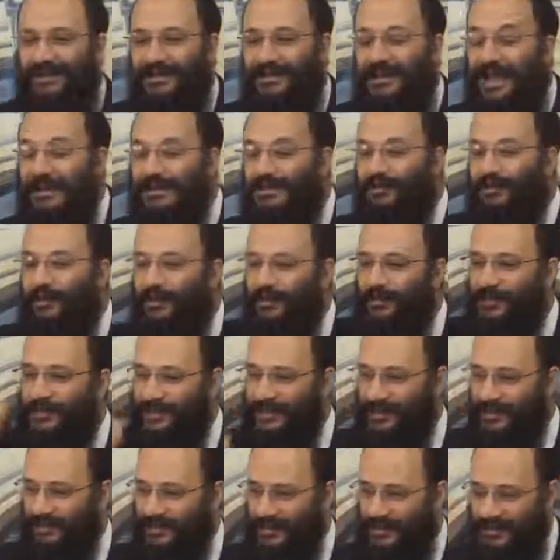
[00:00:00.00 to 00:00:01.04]
That's what
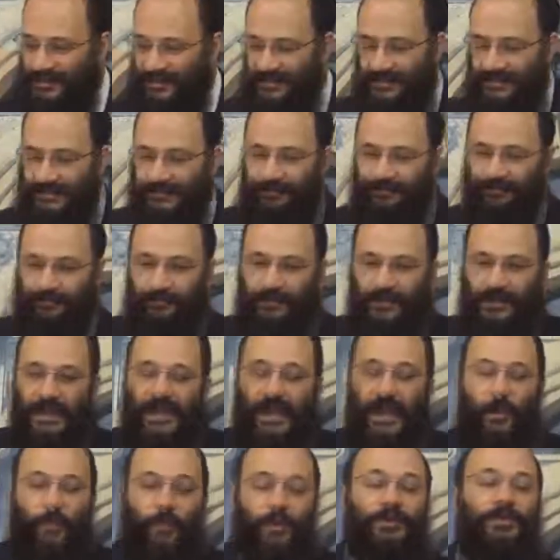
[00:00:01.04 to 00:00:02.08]
wisdom is.
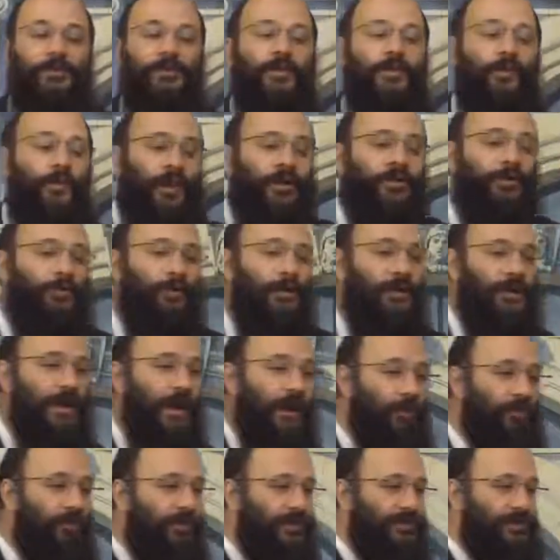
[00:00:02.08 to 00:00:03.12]
Now, what we want to
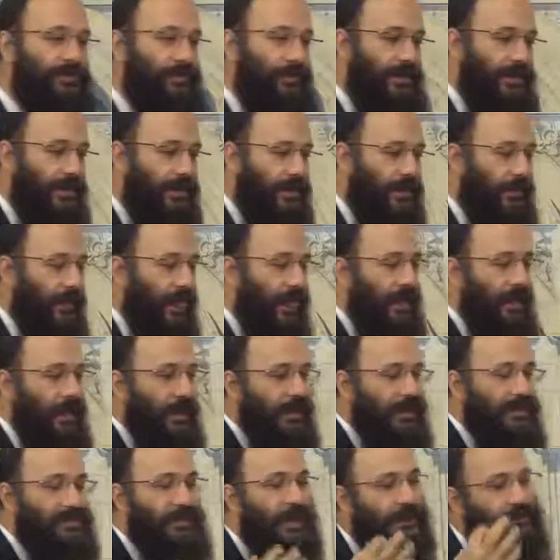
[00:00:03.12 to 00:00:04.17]
accomplish, really,
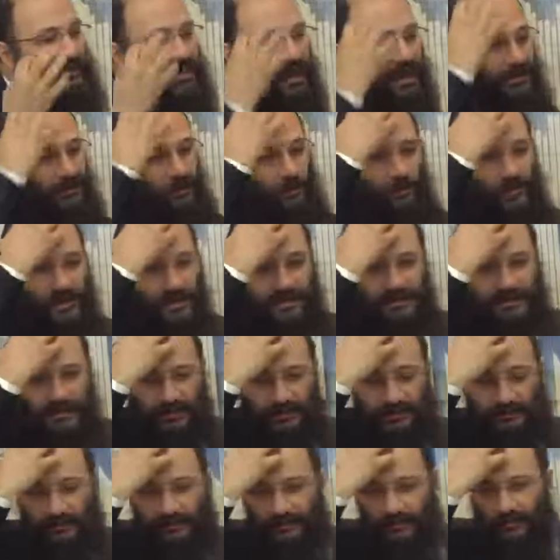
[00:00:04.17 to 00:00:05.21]
is that
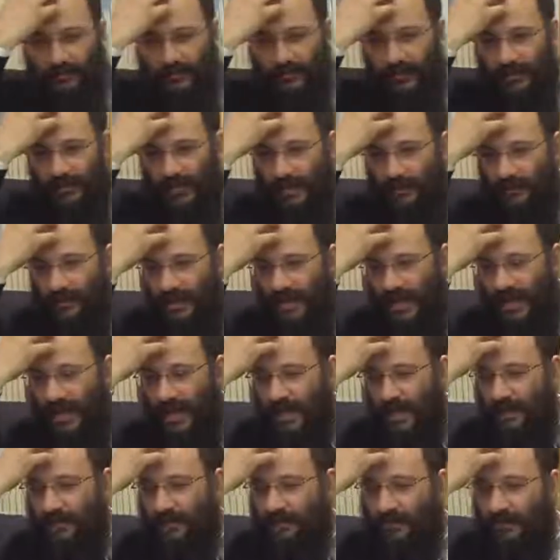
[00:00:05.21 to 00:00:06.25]
wisdom that we
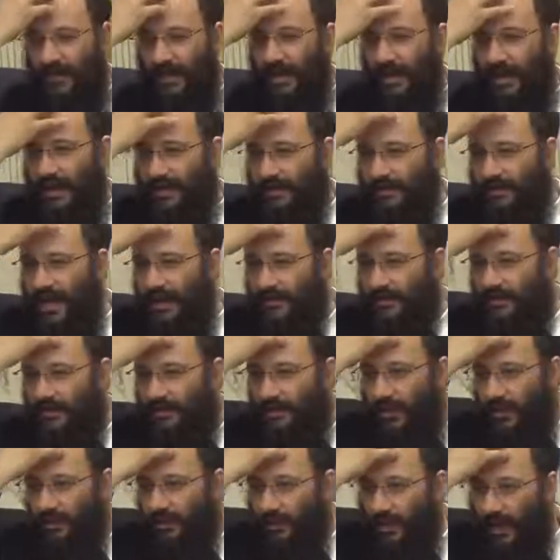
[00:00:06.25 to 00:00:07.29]
have, and that
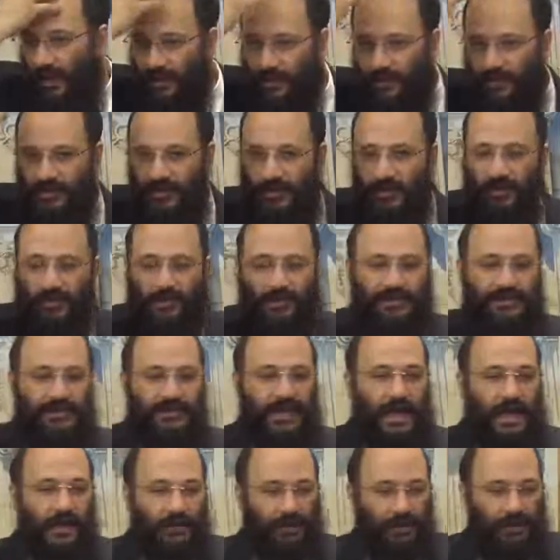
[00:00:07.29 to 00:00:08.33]
knowledge and
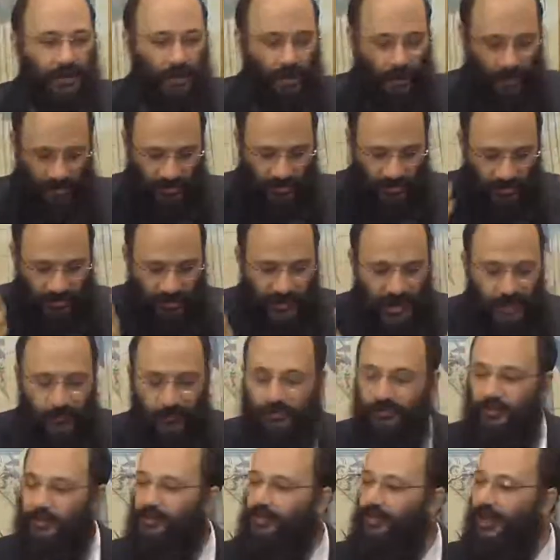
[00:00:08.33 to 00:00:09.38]
understanding should be
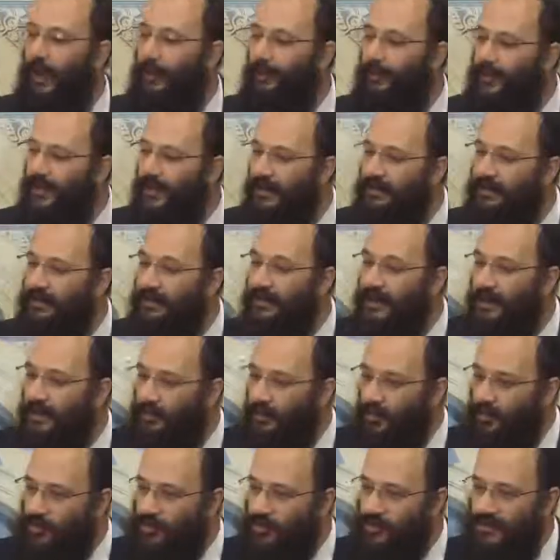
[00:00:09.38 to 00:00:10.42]
able to dominate the
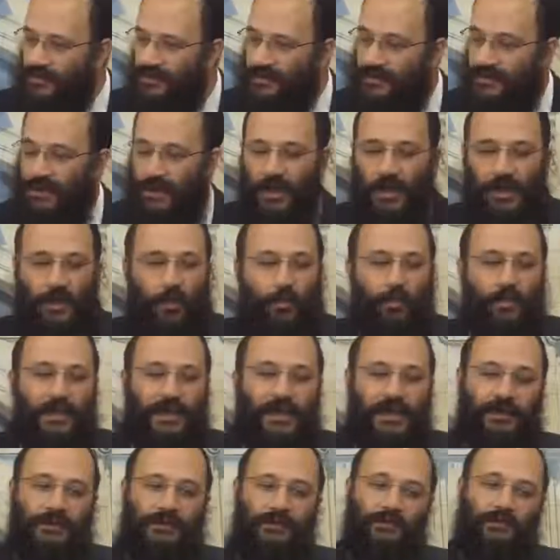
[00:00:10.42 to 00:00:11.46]
emotions. We
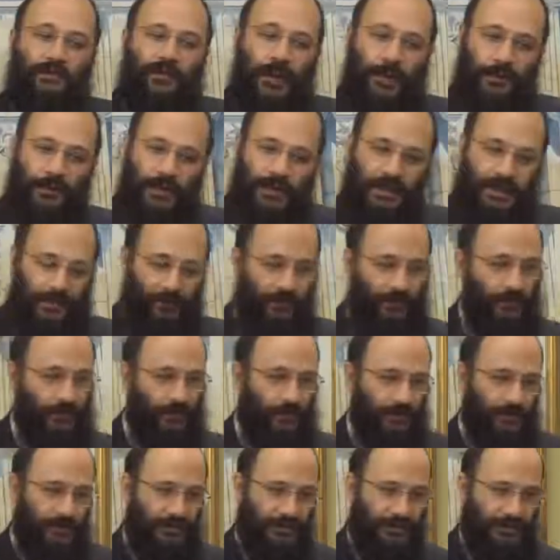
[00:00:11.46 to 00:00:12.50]
get very
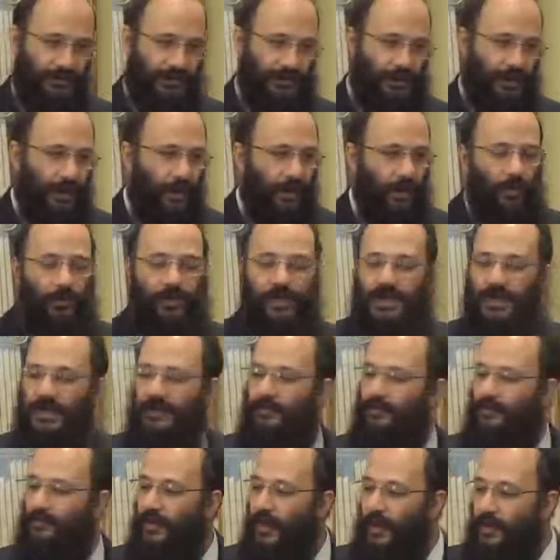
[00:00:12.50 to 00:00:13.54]
confused. We
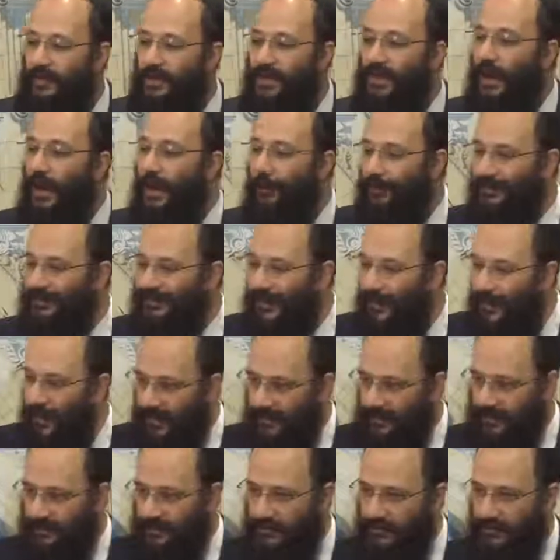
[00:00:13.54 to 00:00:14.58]
get very
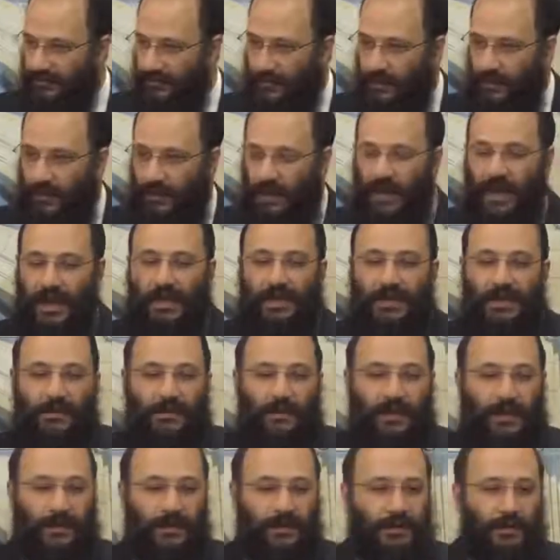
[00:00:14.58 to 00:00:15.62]
uptight.
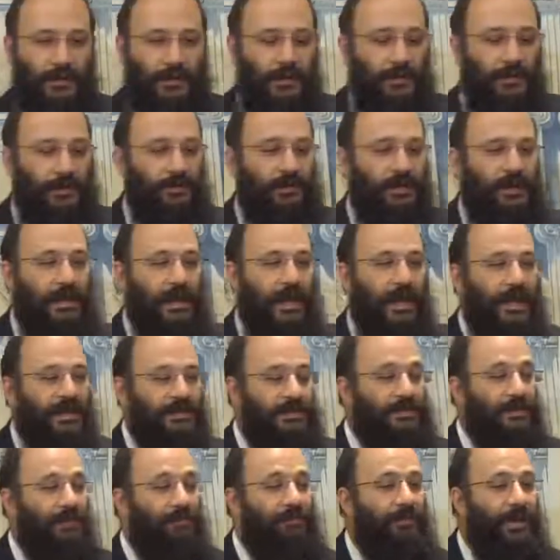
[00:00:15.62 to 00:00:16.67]
Anybody that
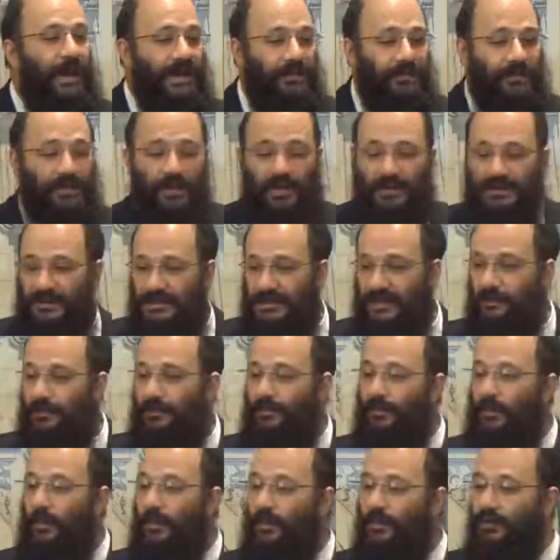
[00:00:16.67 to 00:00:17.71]
has the bad custom
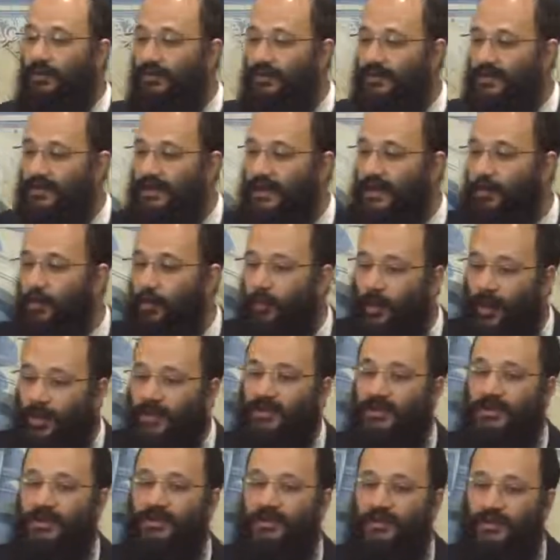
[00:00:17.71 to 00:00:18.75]
of going to sleep
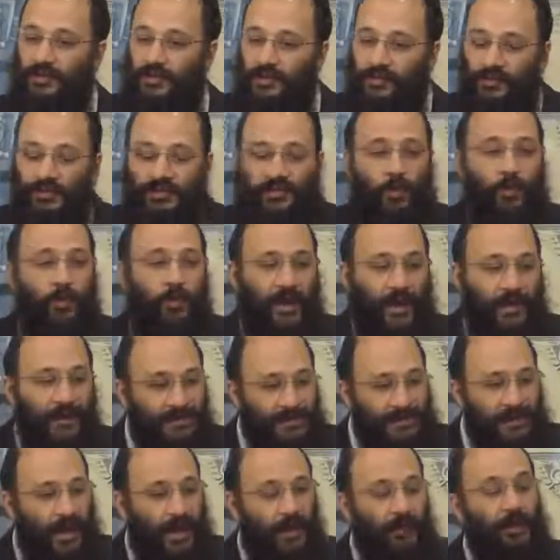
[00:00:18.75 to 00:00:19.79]
watching the news
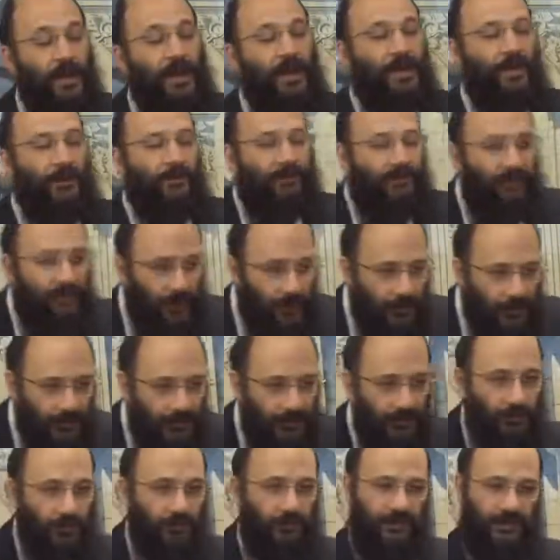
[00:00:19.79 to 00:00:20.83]
wakes up
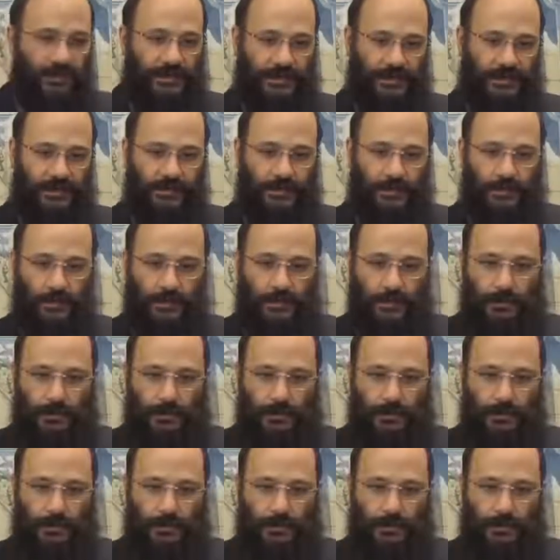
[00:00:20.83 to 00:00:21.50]
very nervous.